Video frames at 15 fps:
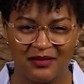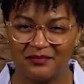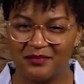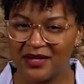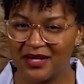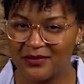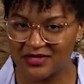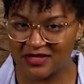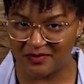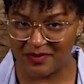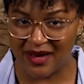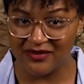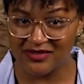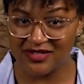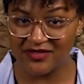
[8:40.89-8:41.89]
but he was
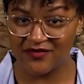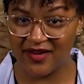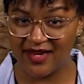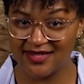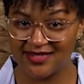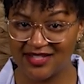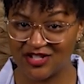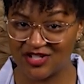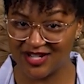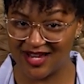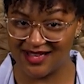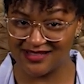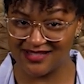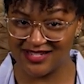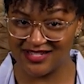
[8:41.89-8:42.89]
about to face a
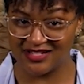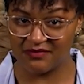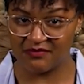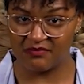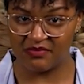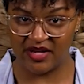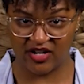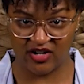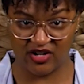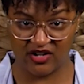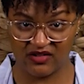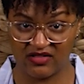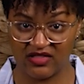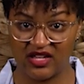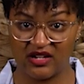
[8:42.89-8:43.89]
challenge
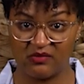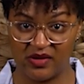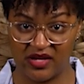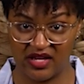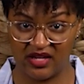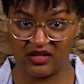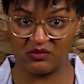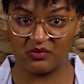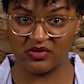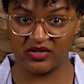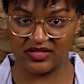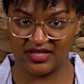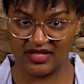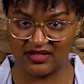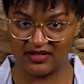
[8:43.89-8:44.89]
bigger than being in
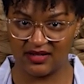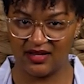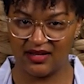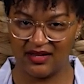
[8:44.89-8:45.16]
prison.